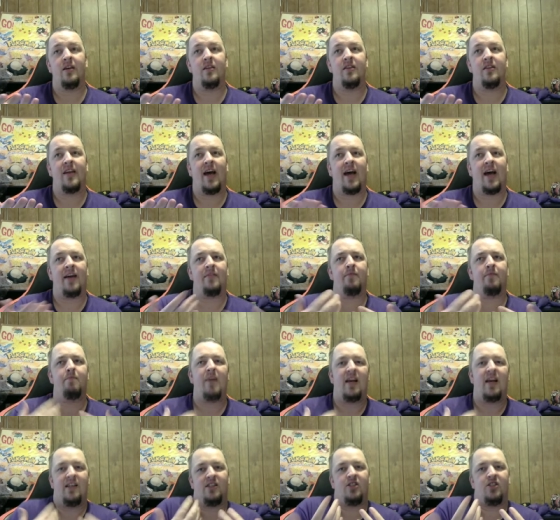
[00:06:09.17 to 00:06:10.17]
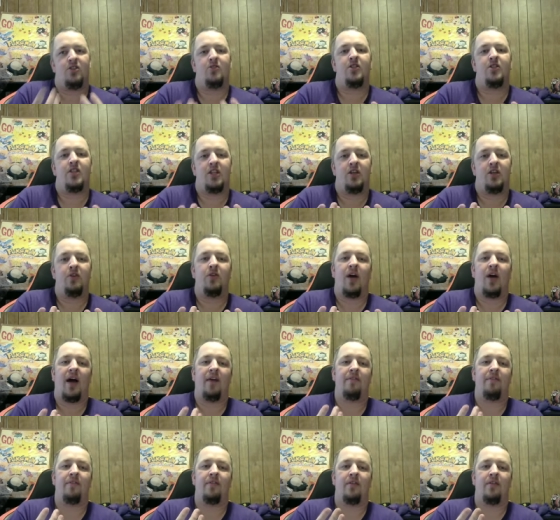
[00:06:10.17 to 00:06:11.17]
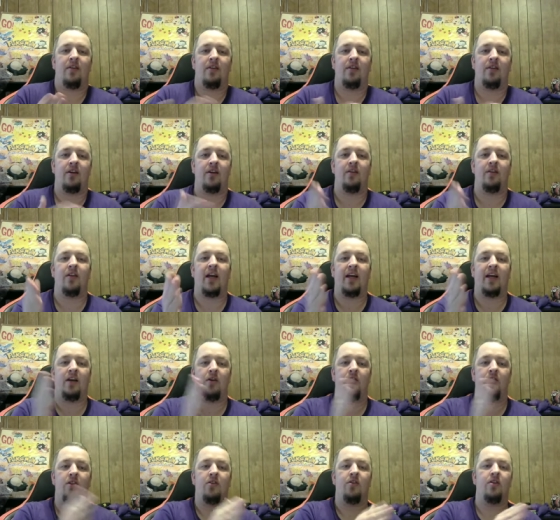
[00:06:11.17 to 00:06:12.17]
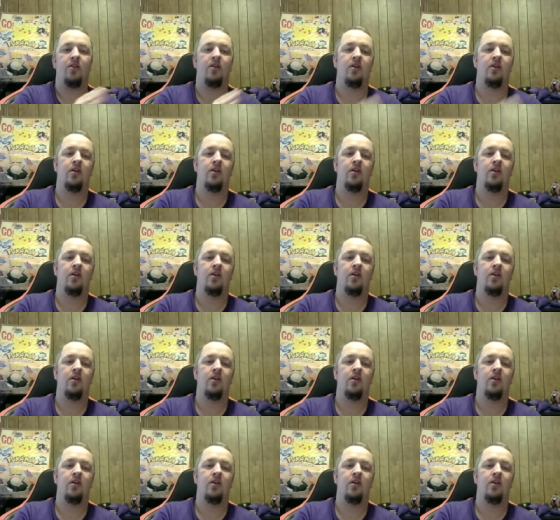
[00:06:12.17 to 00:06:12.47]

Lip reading: that best suits you after like going through